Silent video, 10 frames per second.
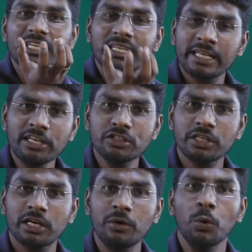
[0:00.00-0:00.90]
that
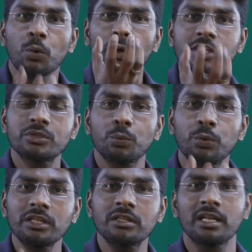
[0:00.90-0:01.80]
tension which
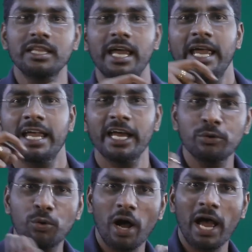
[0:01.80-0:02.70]
with they
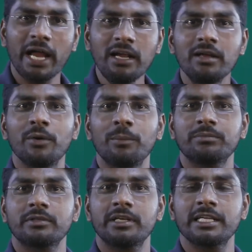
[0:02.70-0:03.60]
again go and
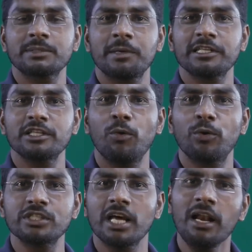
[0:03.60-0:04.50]
takes place the
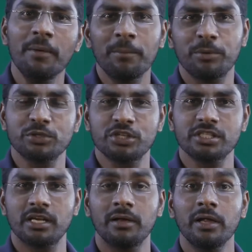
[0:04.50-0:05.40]
original
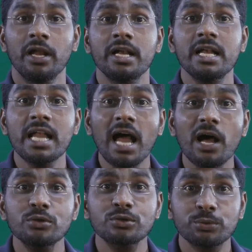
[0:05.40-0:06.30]
position.
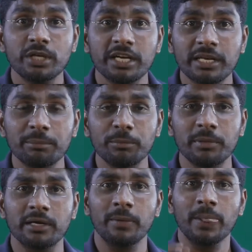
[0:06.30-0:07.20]
Now, student,
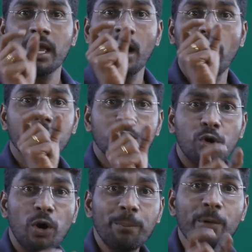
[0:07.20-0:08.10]
remember,
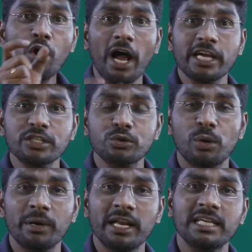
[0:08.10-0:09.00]

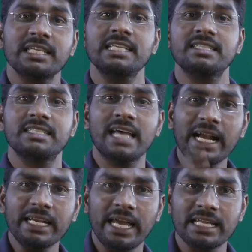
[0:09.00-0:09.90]
topoisomerase is
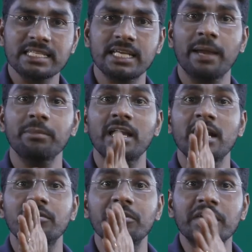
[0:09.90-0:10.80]
that enzyme
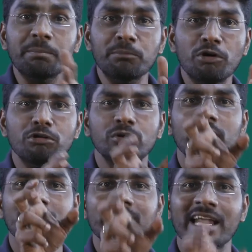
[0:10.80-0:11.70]
can remove
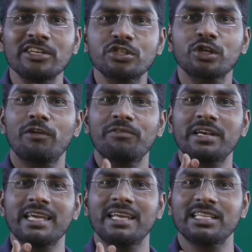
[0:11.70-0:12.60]
the tension of
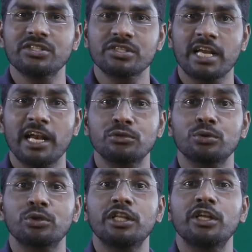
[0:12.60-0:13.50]
D N A strand
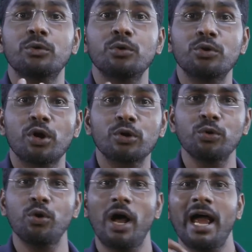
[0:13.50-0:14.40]
so that they could not
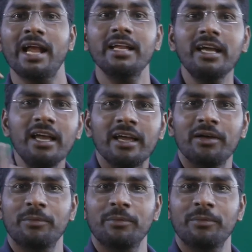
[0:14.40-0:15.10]
go and uh,